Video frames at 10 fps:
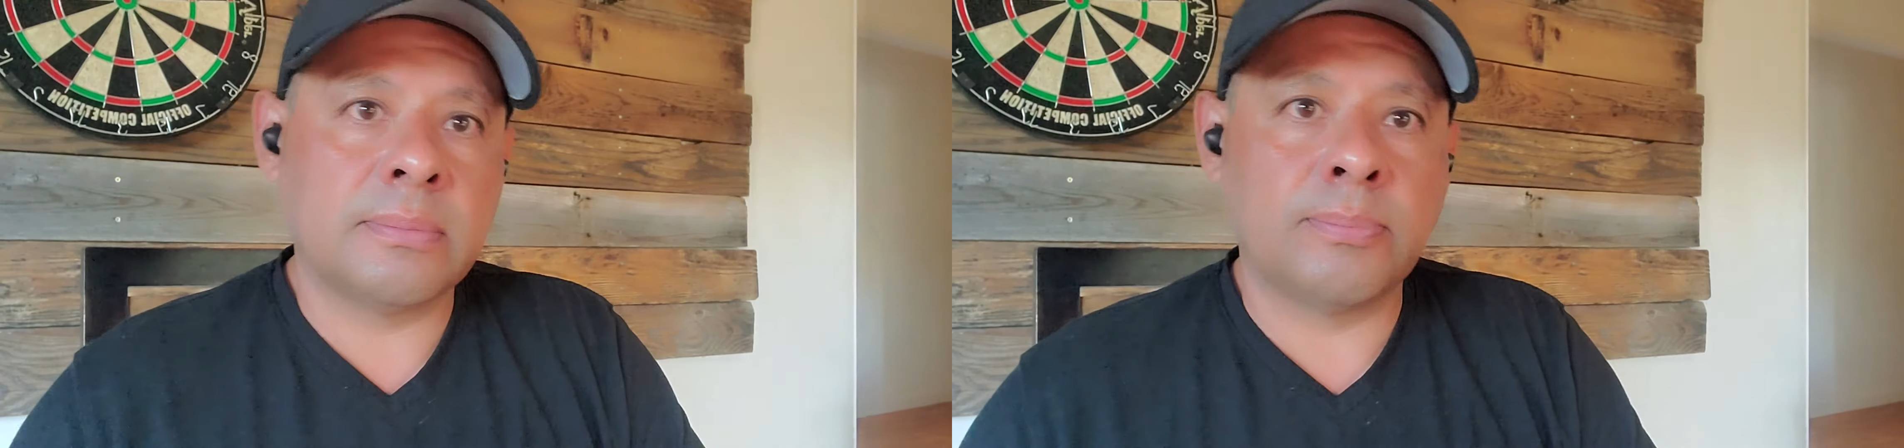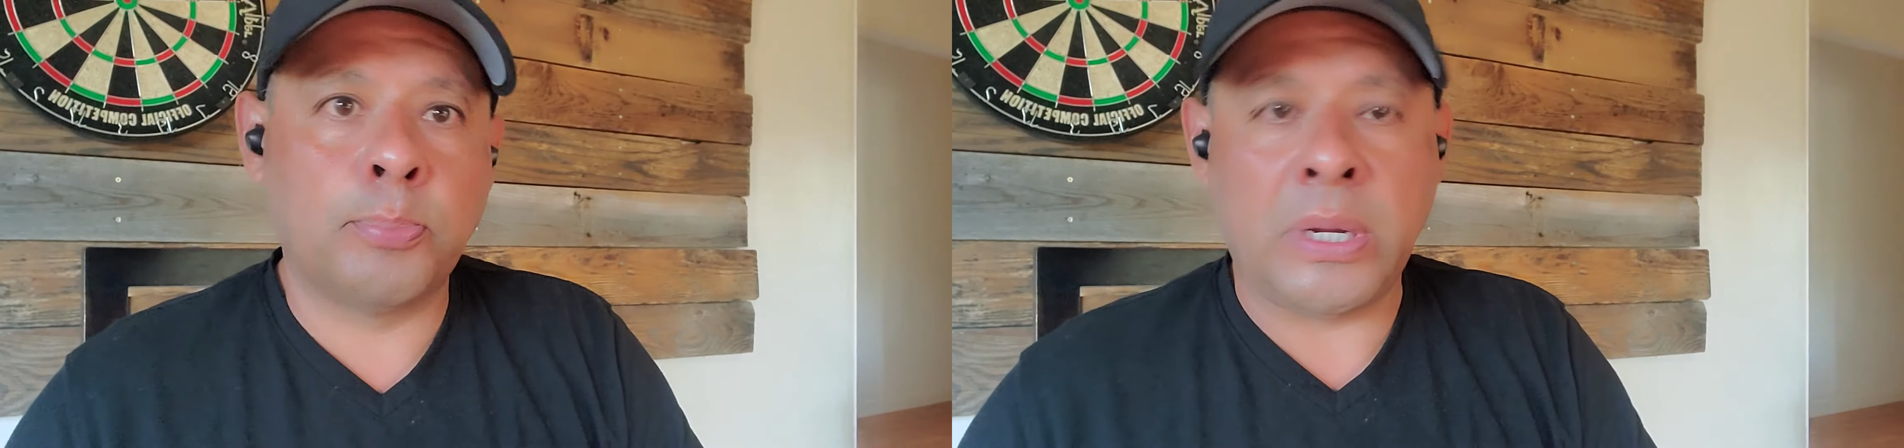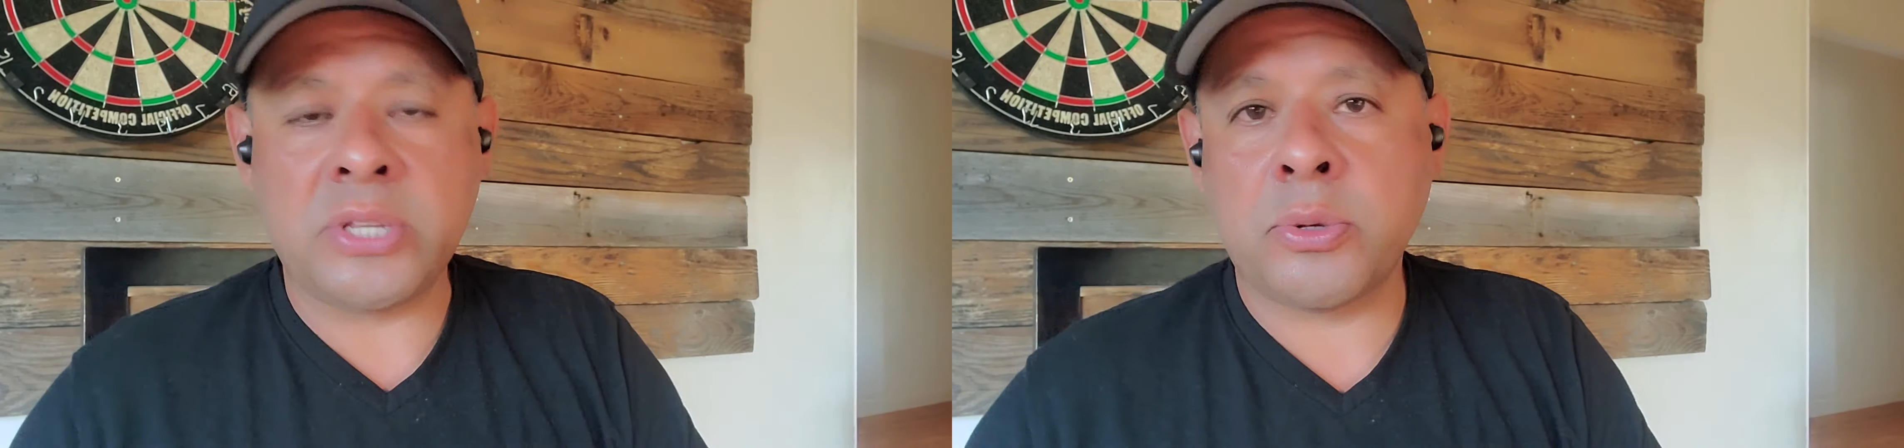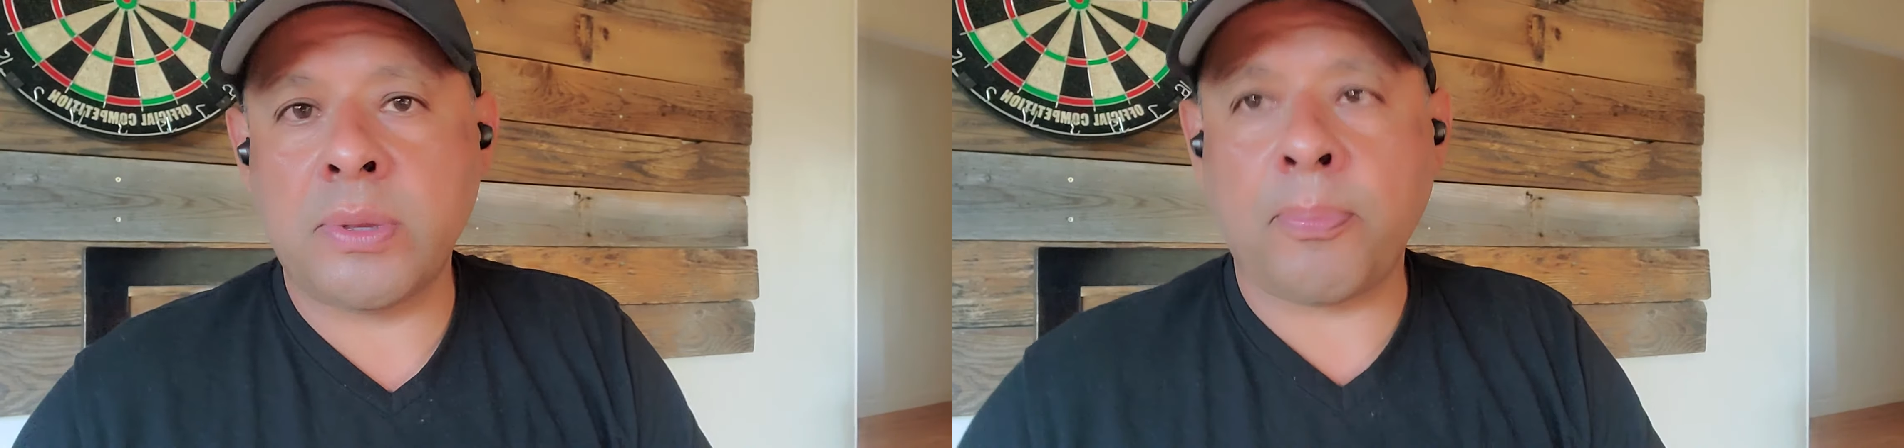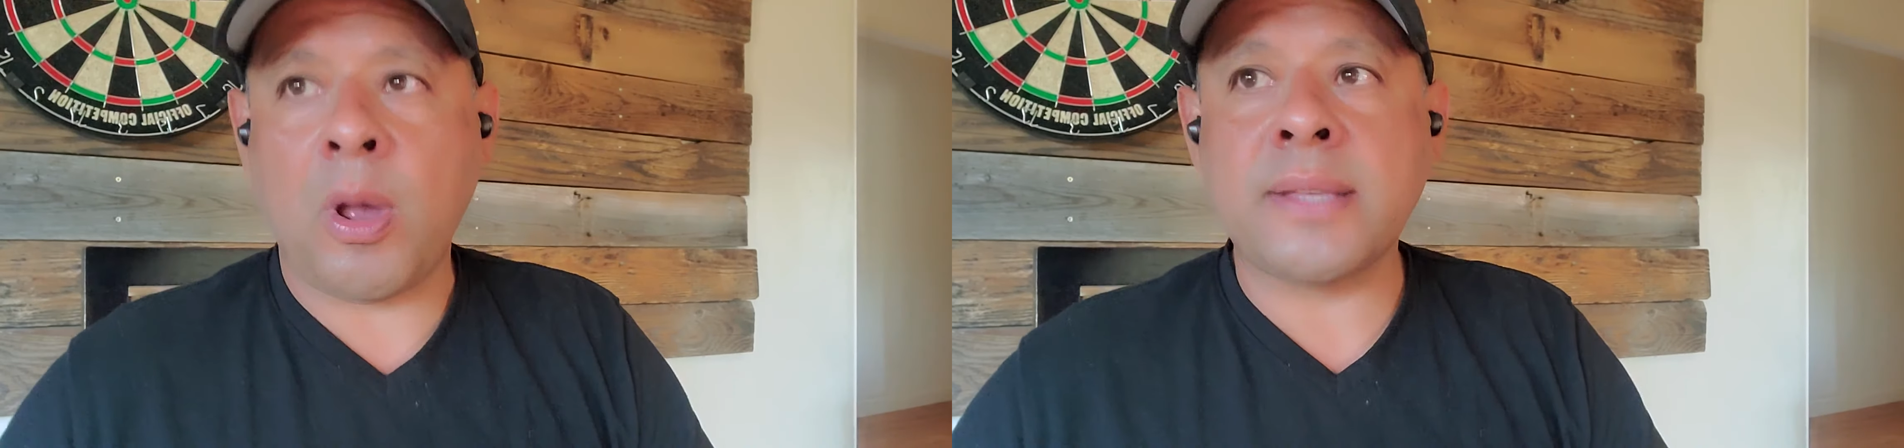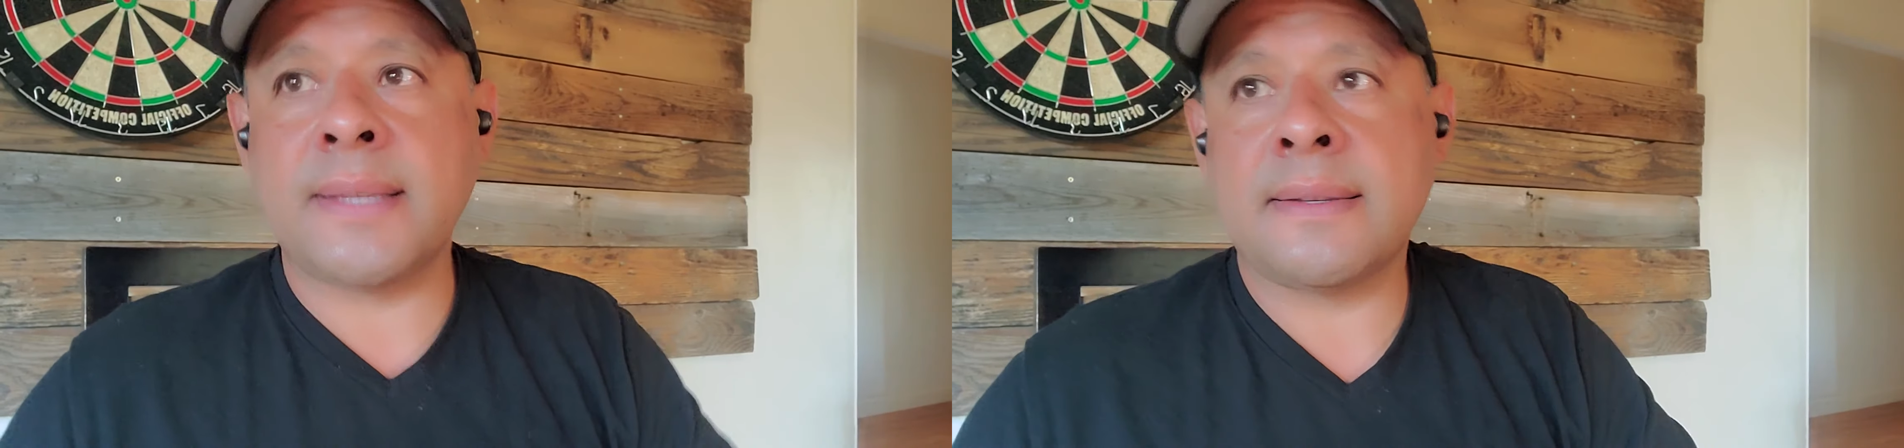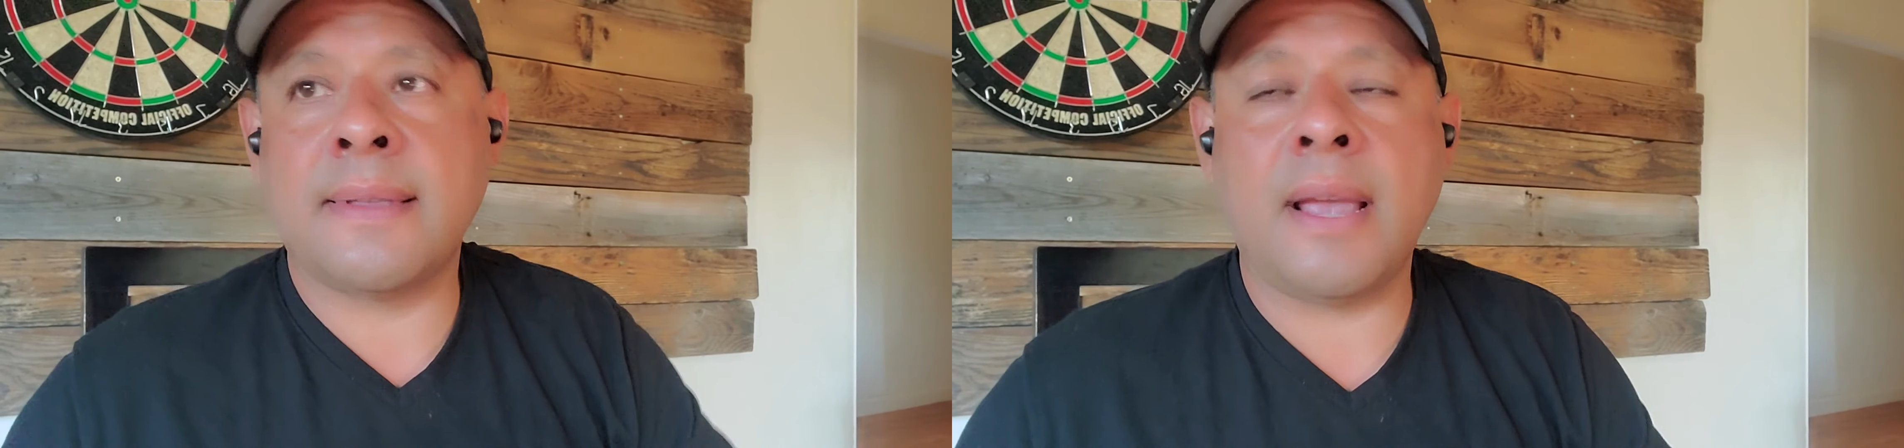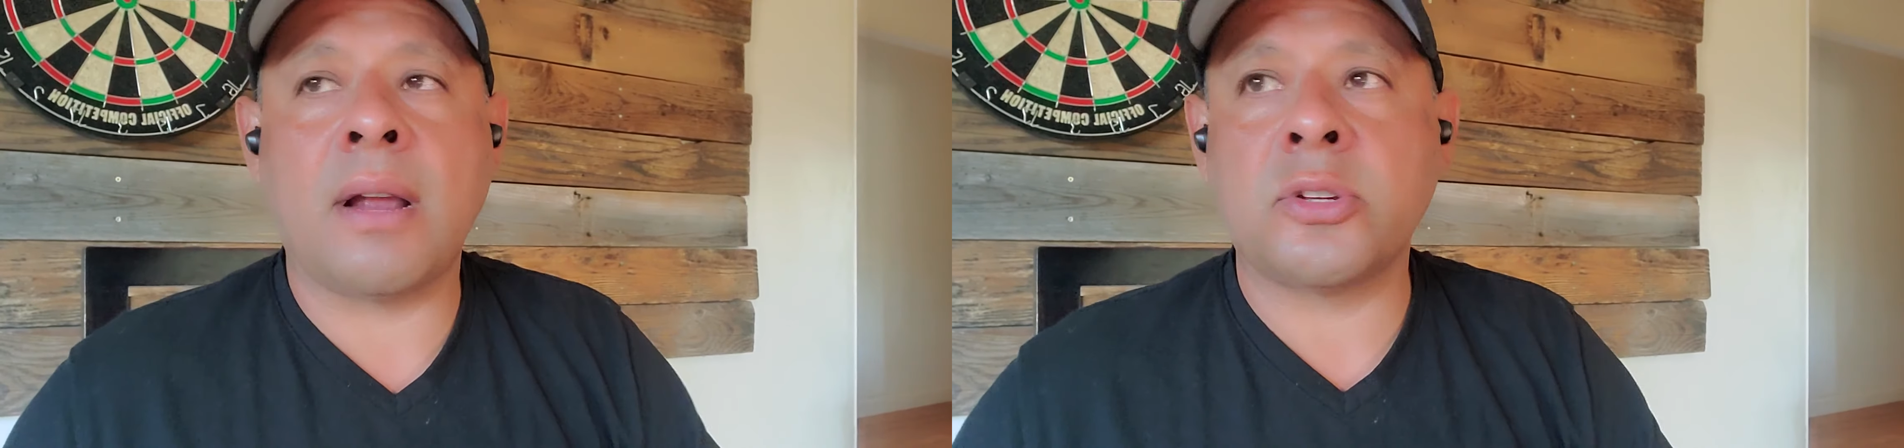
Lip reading: put us through the process there.